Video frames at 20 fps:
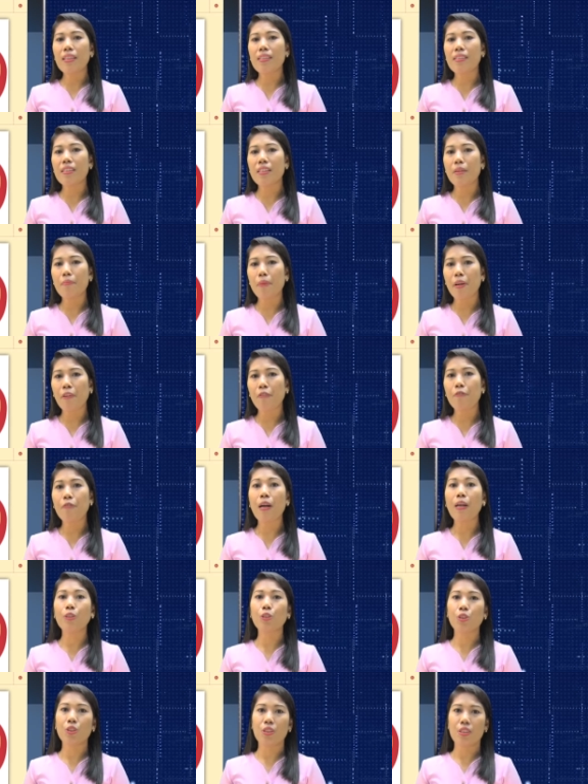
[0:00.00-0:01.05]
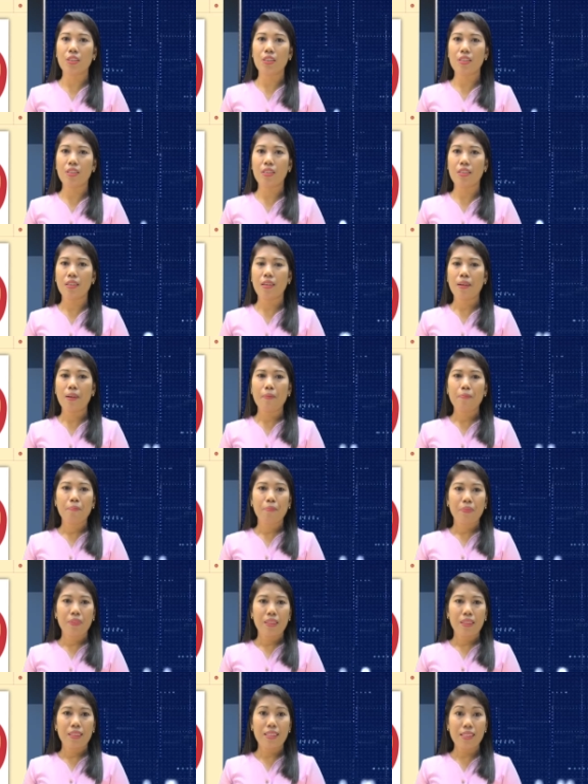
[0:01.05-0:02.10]
has three main functions.
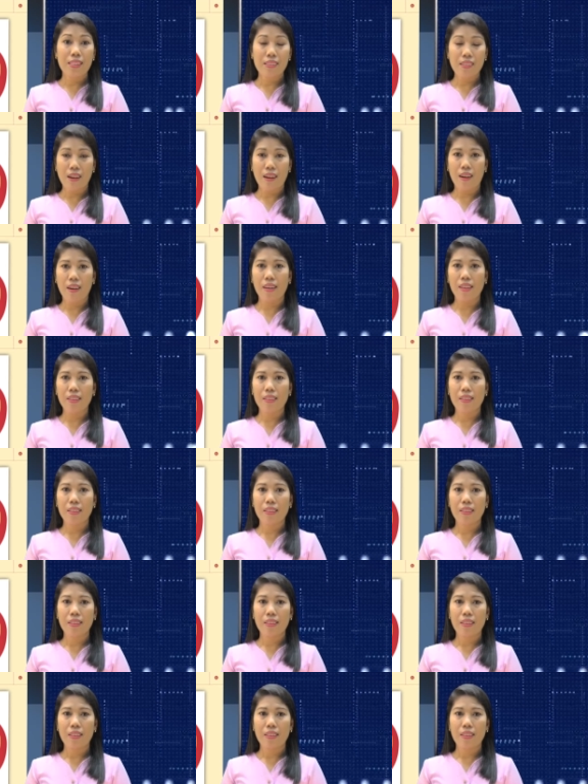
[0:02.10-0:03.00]
These are